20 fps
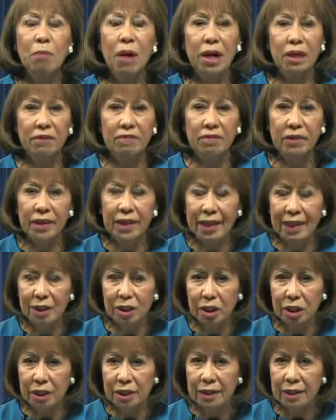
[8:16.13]

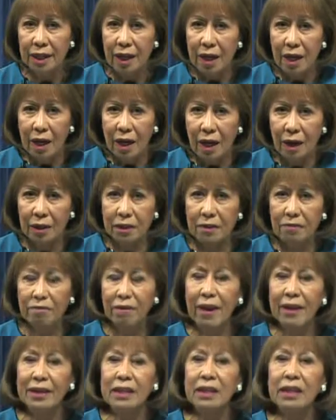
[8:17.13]
modifications on the
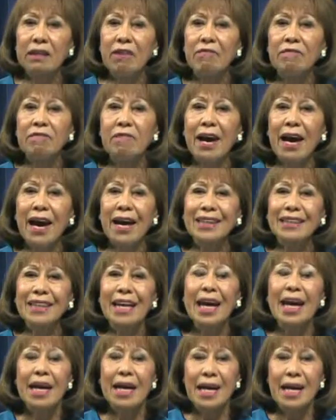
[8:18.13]
finding of fact